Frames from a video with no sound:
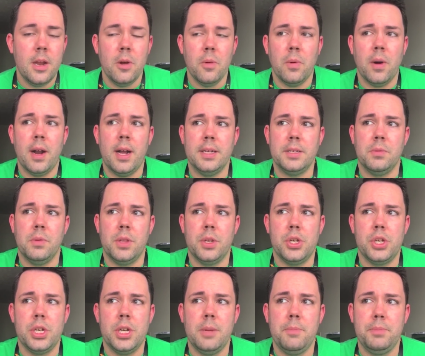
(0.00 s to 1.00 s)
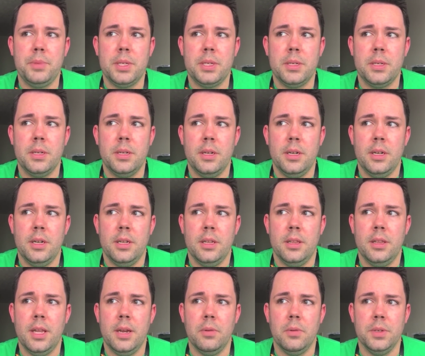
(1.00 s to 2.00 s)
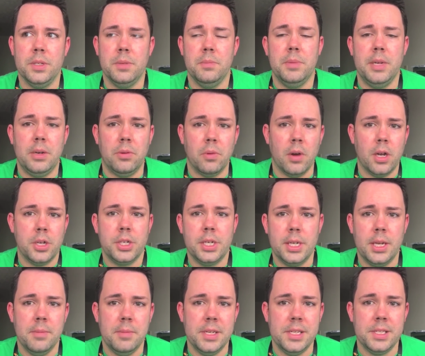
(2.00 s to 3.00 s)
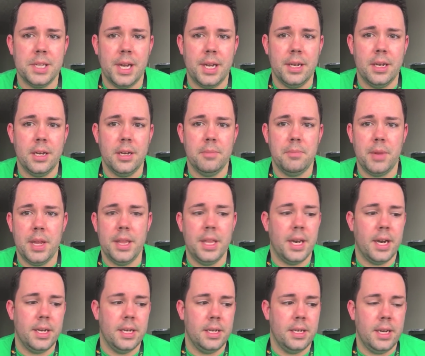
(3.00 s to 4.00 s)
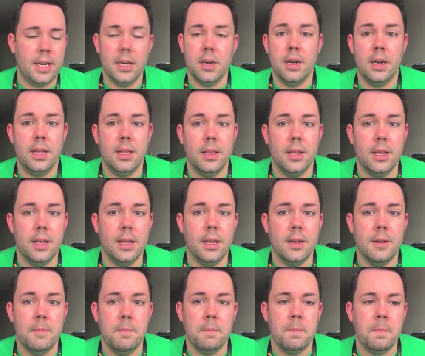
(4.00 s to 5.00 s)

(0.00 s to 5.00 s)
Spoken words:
Whereas with Shipt, there was a big rush to get me signed up, and then I didn't hear anything.